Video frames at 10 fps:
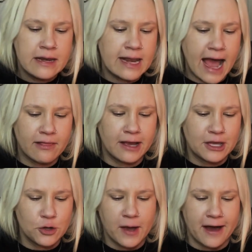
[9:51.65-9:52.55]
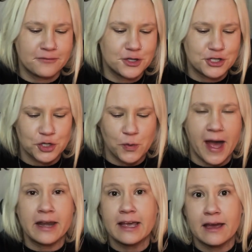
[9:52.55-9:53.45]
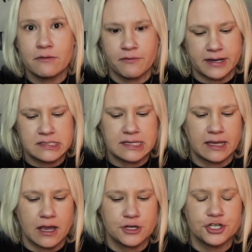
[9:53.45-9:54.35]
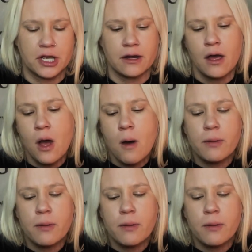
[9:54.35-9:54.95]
Not like you have to do any investigation,